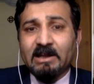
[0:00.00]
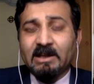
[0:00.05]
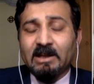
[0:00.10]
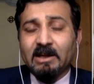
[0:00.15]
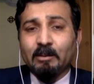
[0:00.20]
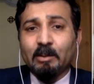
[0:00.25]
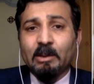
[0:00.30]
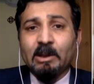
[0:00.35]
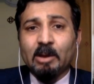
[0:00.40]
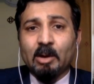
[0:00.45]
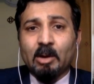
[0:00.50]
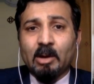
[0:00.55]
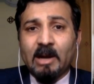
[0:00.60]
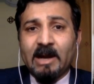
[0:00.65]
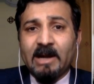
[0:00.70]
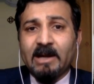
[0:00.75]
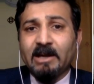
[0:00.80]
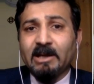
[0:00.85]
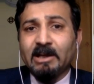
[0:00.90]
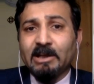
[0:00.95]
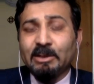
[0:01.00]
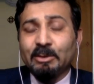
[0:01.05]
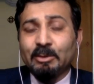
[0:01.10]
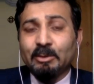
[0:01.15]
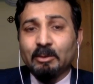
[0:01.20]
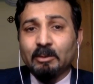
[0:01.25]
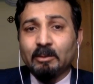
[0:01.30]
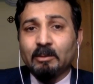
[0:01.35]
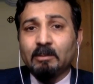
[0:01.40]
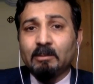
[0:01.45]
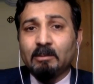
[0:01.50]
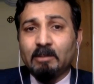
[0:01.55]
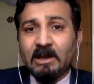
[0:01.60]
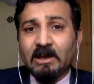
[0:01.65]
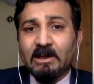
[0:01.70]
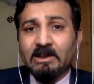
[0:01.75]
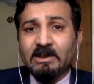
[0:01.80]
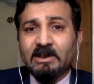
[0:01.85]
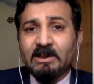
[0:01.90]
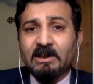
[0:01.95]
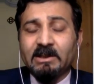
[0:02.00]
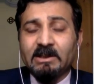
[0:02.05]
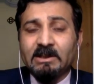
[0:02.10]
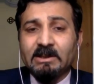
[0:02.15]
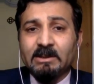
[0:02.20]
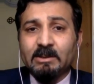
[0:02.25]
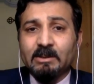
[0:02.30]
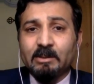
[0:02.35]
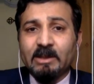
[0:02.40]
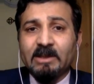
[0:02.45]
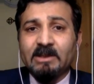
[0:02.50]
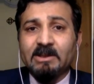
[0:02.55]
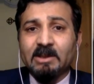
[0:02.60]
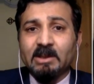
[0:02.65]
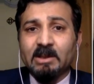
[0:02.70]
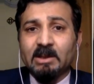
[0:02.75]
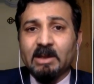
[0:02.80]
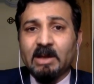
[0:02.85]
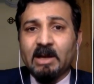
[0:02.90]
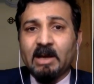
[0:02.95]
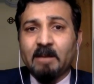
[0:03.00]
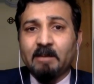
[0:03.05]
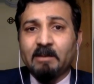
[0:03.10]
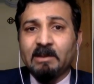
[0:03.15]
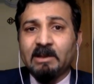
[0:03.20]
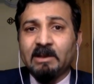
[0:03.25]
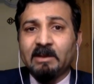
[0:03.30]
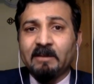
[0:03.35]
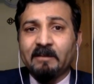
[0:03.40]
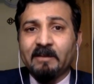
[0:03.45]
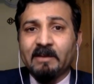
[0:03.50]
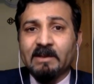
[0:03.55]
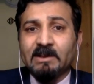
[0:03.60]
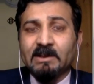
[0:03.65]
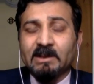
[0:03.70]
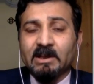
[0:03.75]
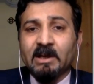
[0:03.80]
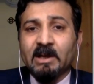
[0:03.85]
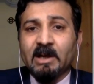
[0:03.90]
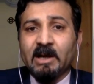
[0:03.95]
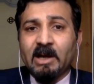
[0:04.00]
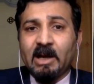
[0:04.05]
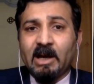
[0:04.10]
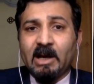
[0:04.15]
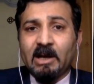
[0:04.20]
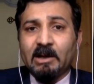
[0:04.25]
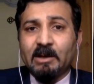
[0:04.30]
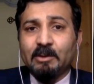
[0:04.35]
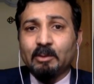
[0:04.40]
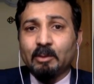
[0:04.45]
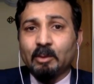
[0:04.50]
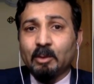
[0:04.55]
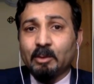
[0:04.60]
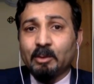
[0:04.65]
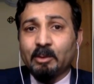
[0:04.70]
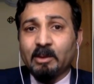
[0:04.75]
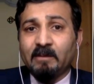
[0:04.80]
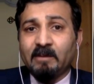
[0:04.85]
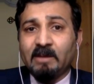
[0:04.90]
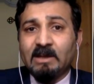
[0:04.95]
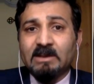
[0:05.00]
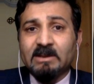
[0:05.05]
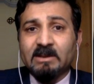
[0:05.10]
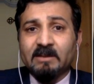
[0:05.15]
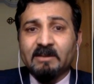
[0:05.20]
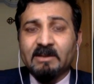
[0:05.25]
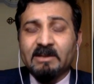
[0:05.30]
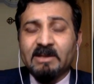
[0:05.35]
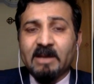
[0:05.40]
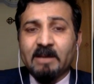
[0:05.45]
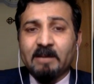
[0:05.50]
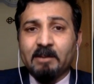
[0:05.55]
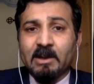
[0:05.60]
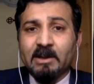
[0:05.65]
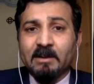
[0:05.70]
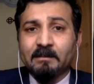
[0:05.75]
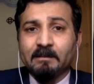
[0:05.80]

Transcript: I think we are heading into really serious situation in the first 2 or 3 weeks of the January.